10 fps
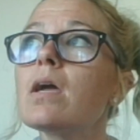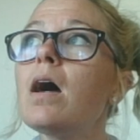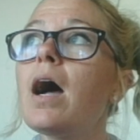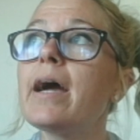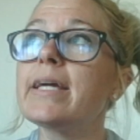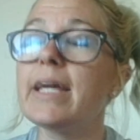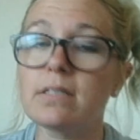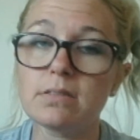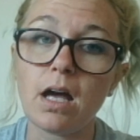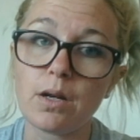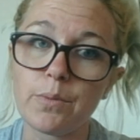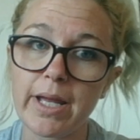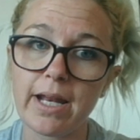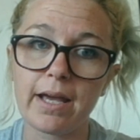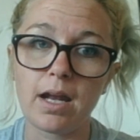I gained a lot of
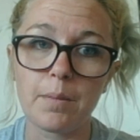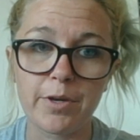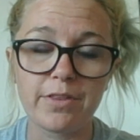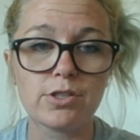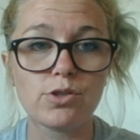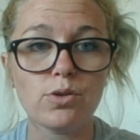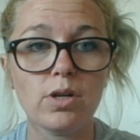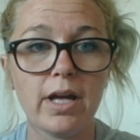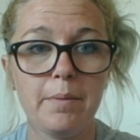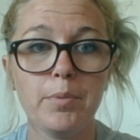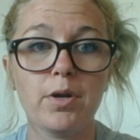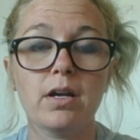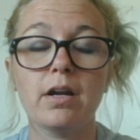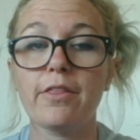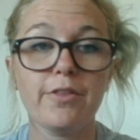weight. I got on birth control and put
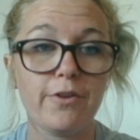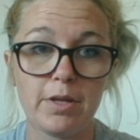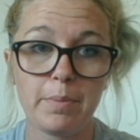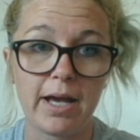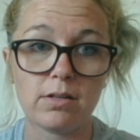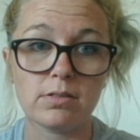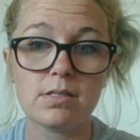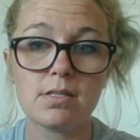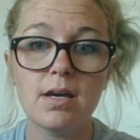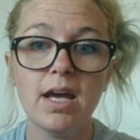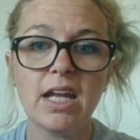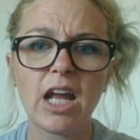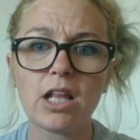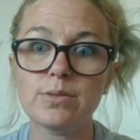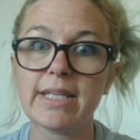on another 30 pounds,
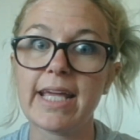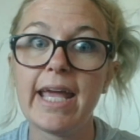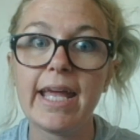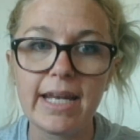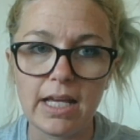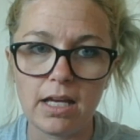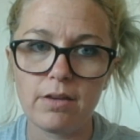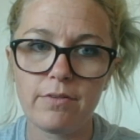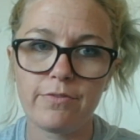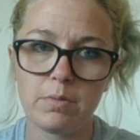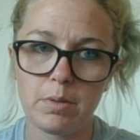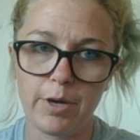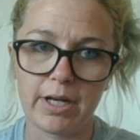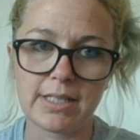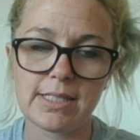not losing any from the
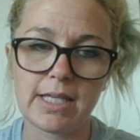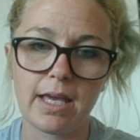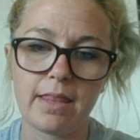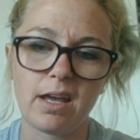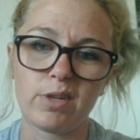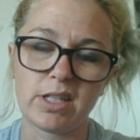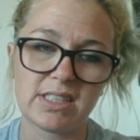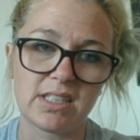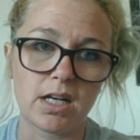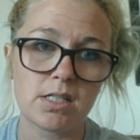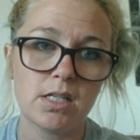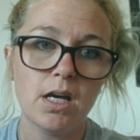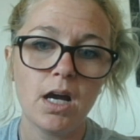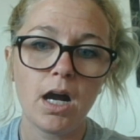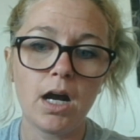pregnancy, and that really sucked.
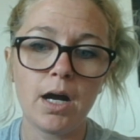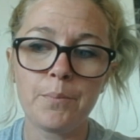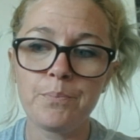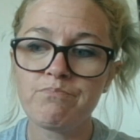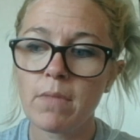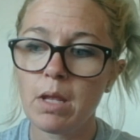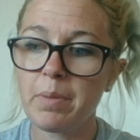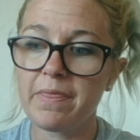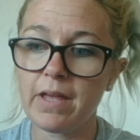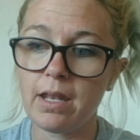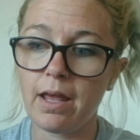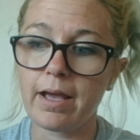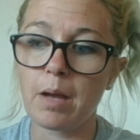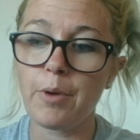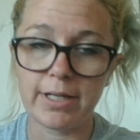But then
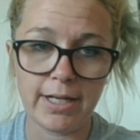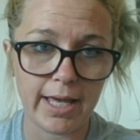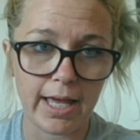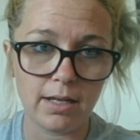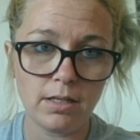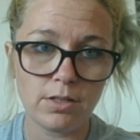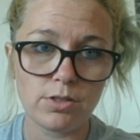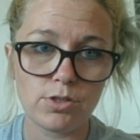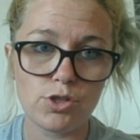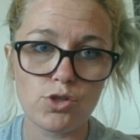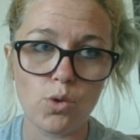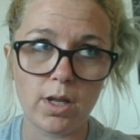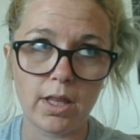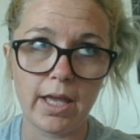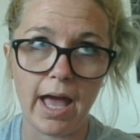I got pregnant again
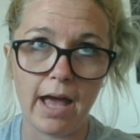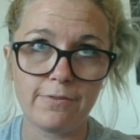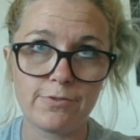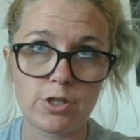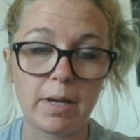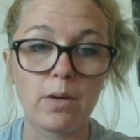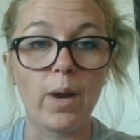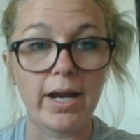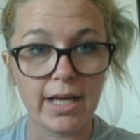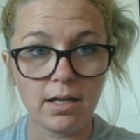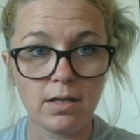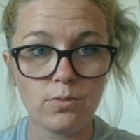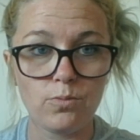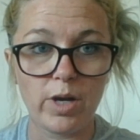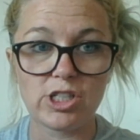shortly after my wedding,
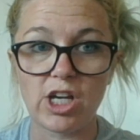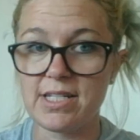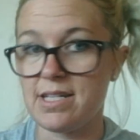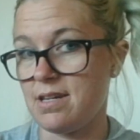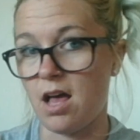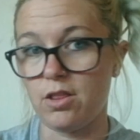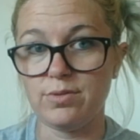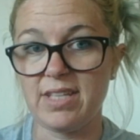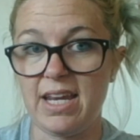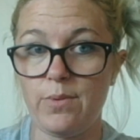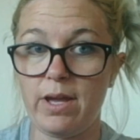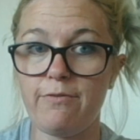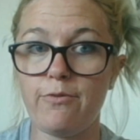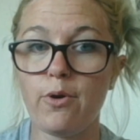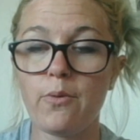which I did not lose any
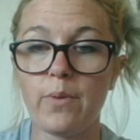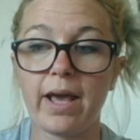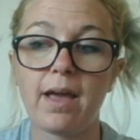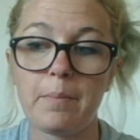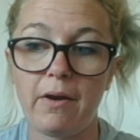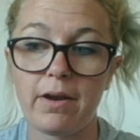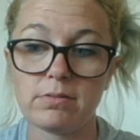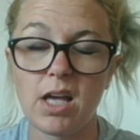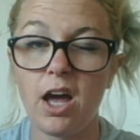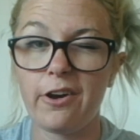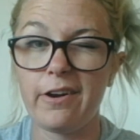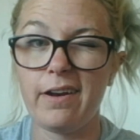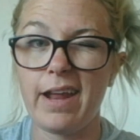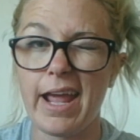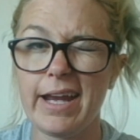weight for. When I got married, I was
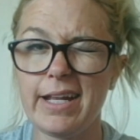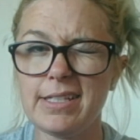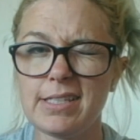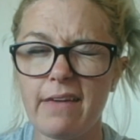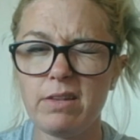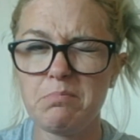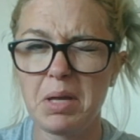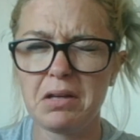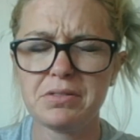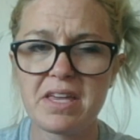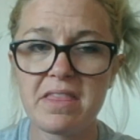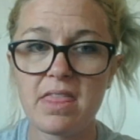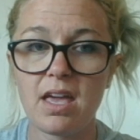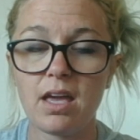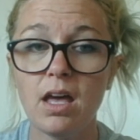187 pounds, I
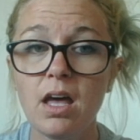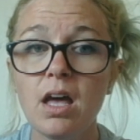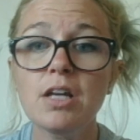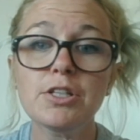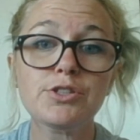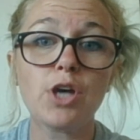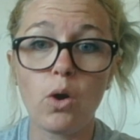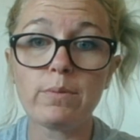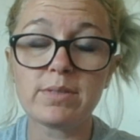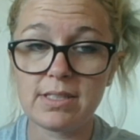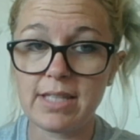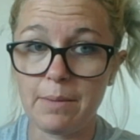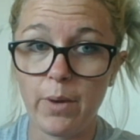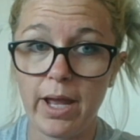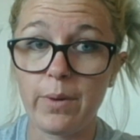think. So I was the
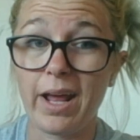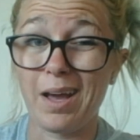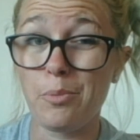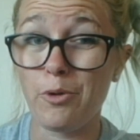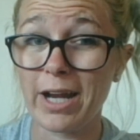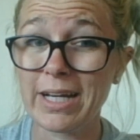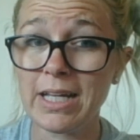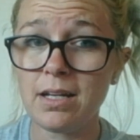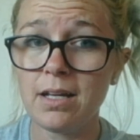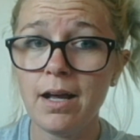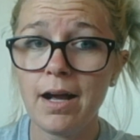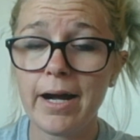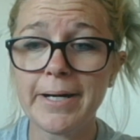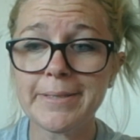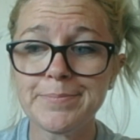same weight when I got pregnant.
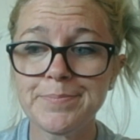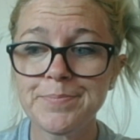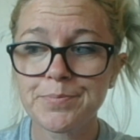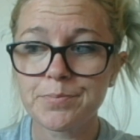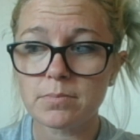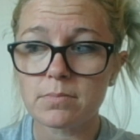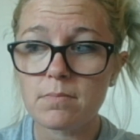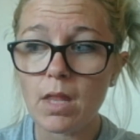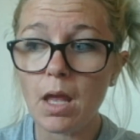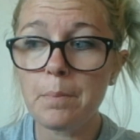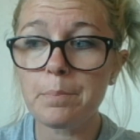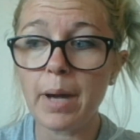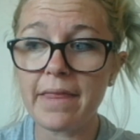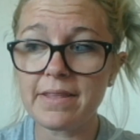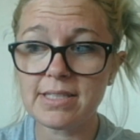
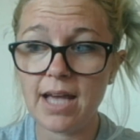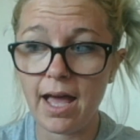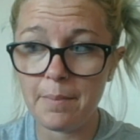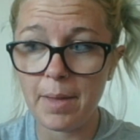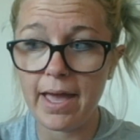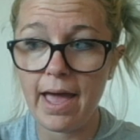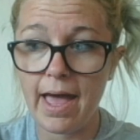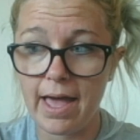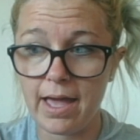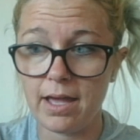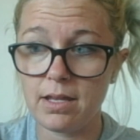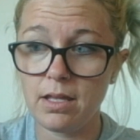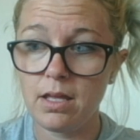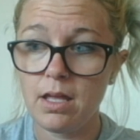By the time I had